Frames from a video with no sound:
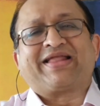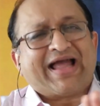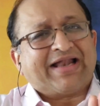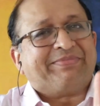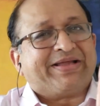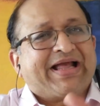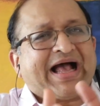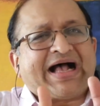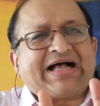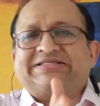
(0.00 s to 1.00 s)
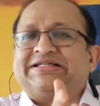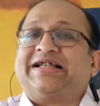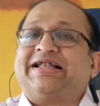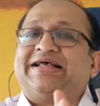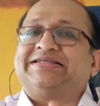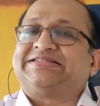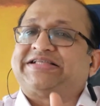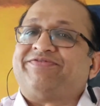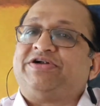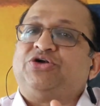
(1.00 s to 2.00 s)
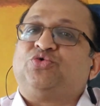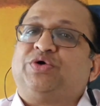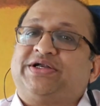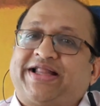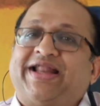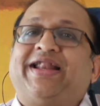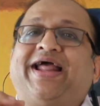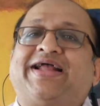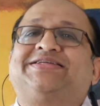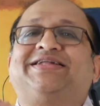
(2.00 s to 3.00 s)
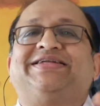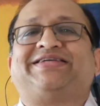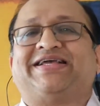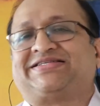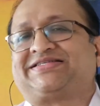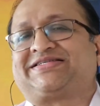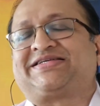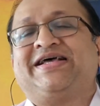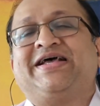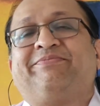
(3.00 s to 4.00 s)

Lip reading: can be as little as 7 to 10 X-ray chests,